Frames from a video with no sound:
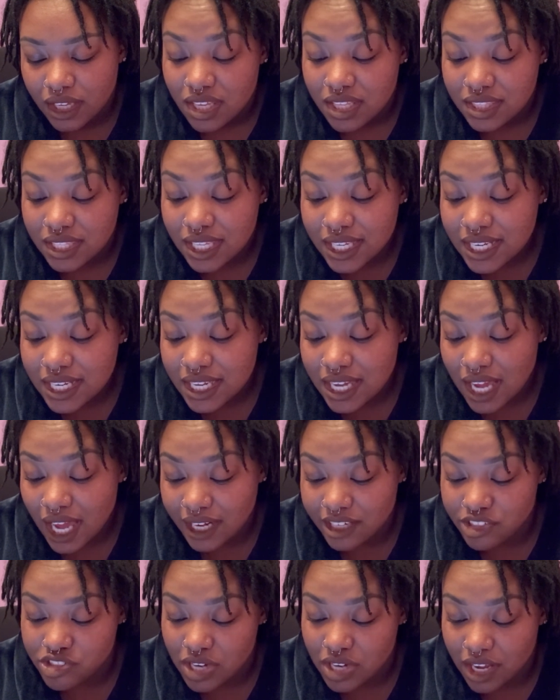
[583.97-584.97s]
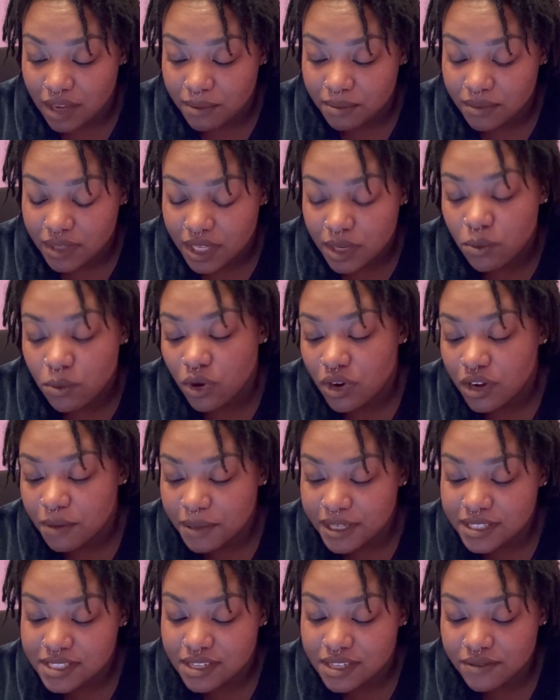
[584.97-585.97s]
Then he got a job. He woke up
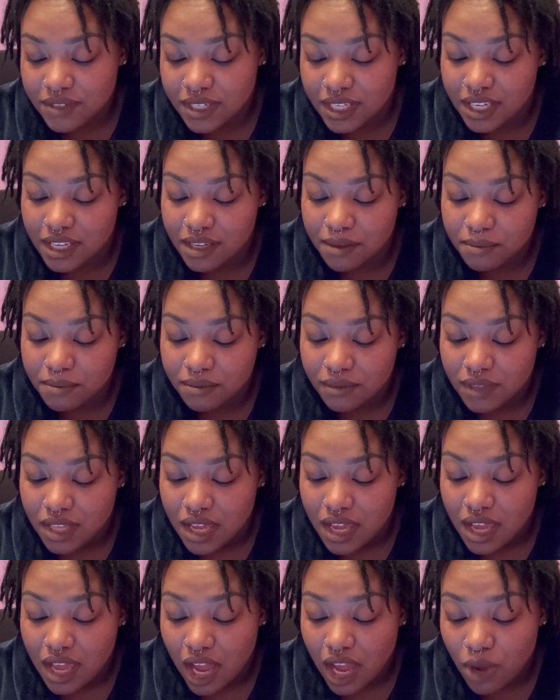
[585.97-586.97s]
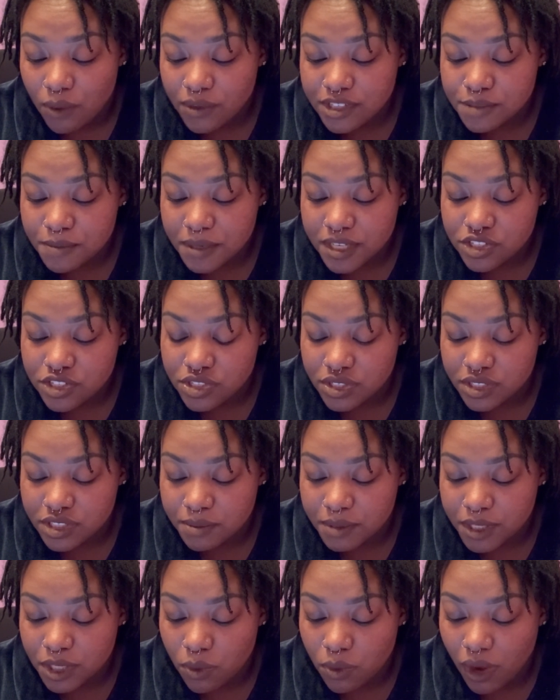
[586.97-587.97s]
at 7 a.m. I always made sure to
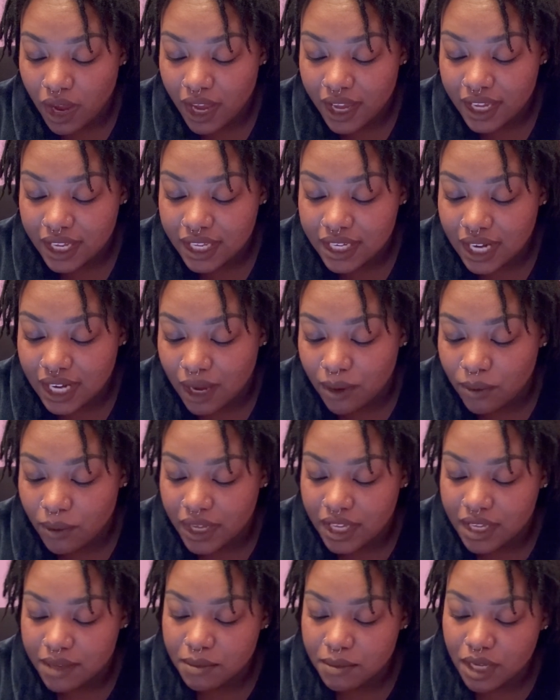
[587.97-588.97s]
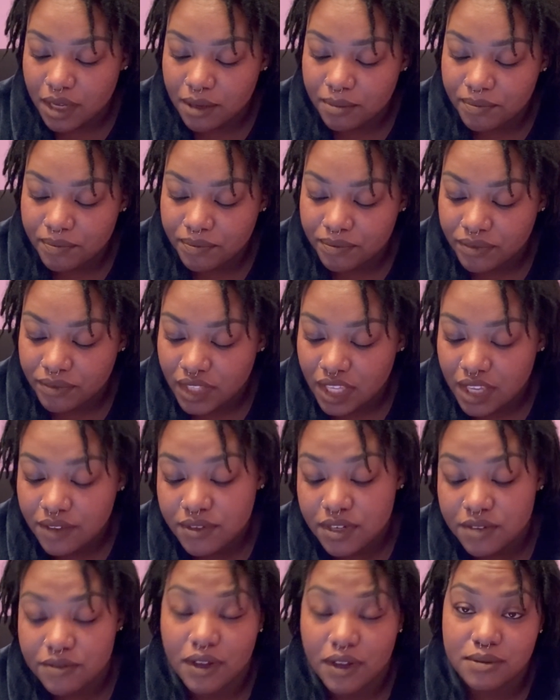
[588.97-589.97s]
be quiet and not wake him up,
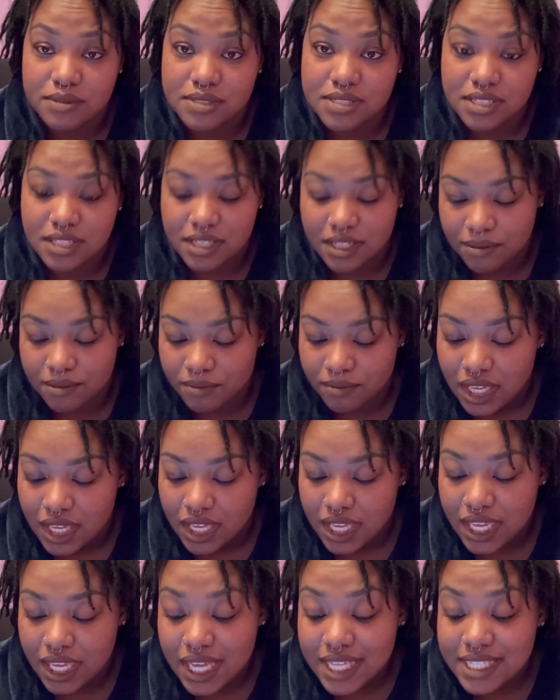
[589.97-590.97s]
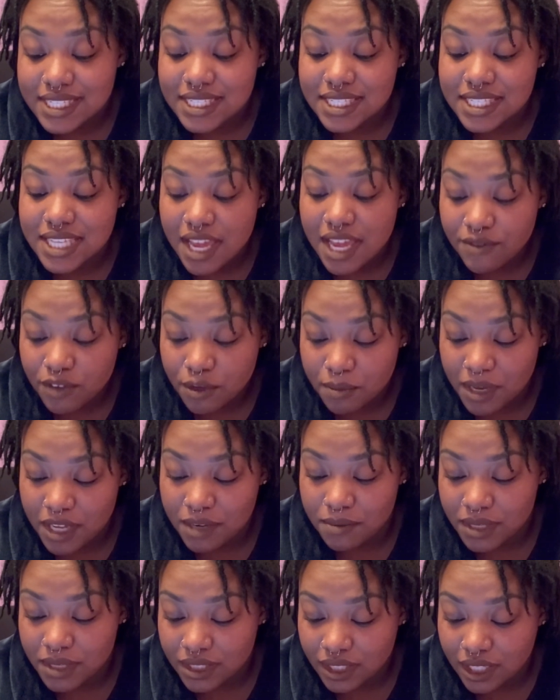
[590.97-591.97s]
even if I was late. He has never
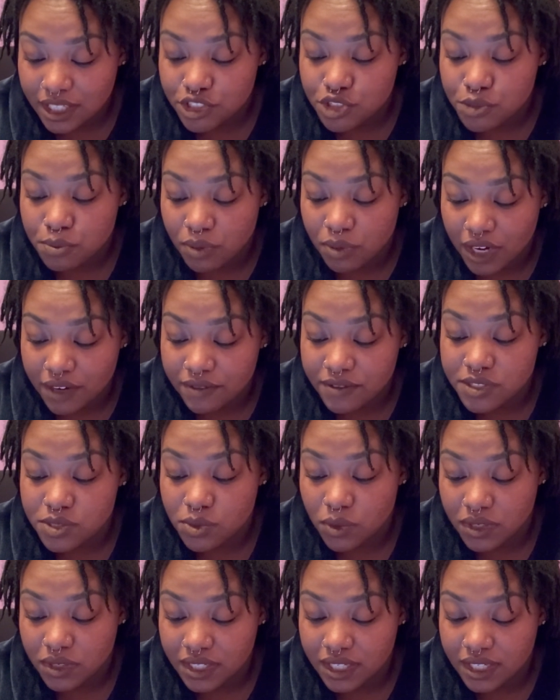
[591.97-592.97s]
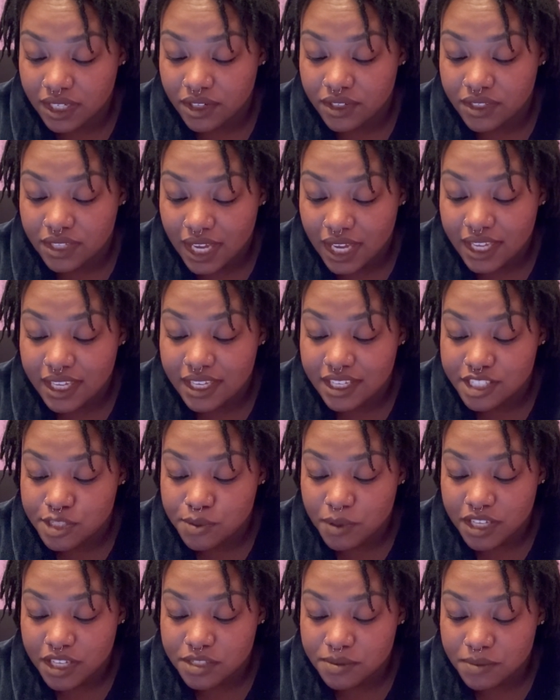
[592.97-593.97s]
made me lunch, breakfast, or dinner, yet he
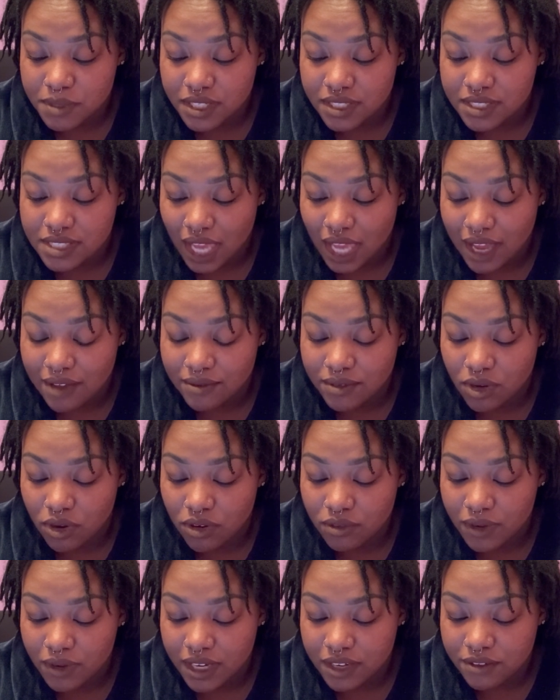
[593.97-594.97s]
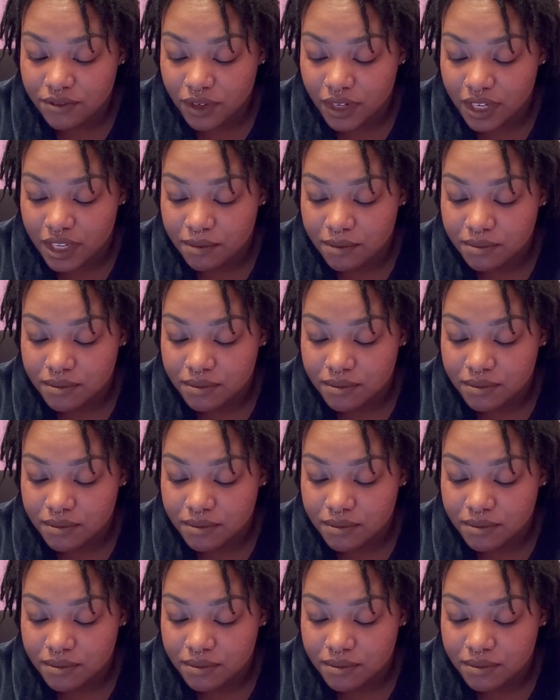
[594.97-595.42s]
expects me to have it all ready for him.